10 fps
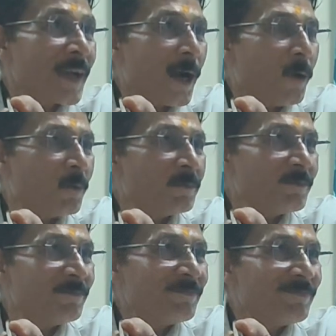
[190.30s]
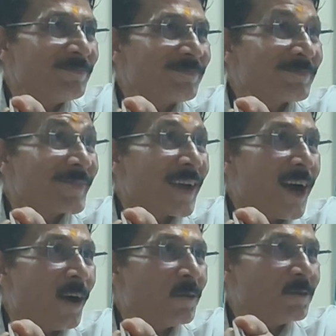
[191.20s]
How?
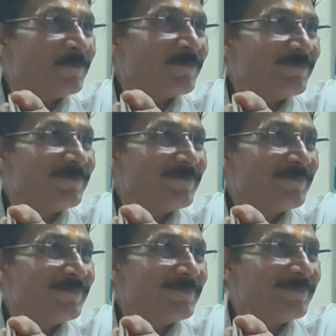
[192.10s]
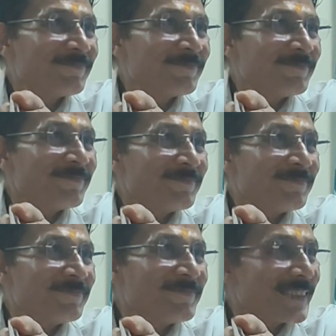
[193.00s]
So while
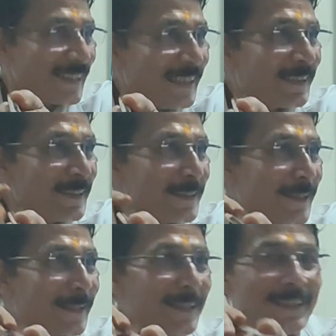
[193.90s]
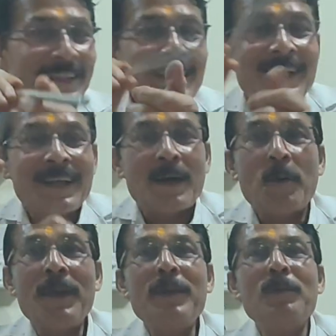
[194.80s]
inserting,
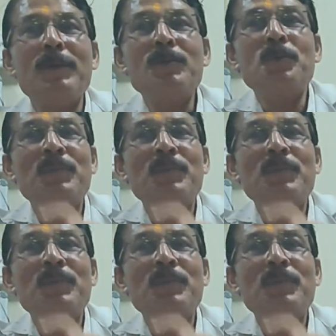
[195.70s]
where you want to